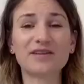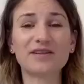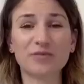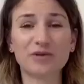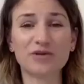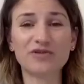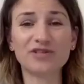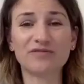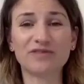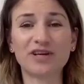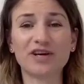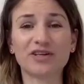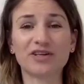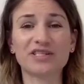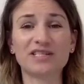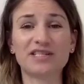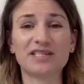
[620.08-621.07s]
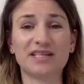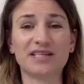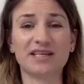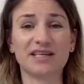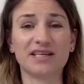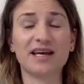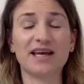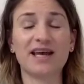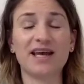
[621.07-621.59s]
beauty of the
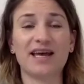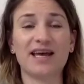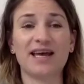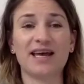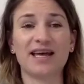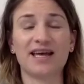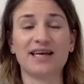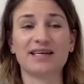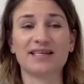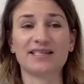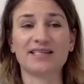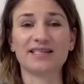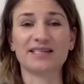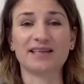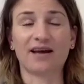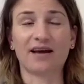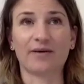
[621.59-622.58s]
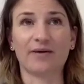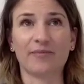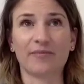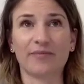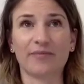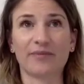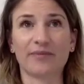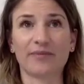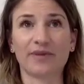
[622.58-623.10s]
RTT is,
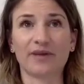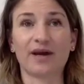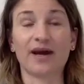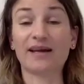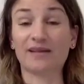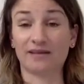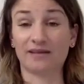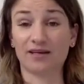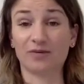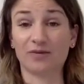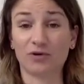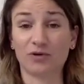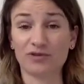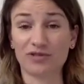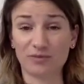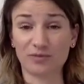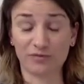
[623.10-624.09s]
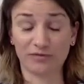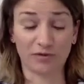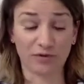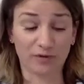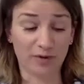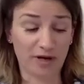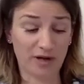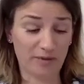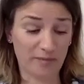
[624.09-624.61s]
I hadn't come across it
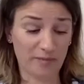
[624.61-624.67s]
before,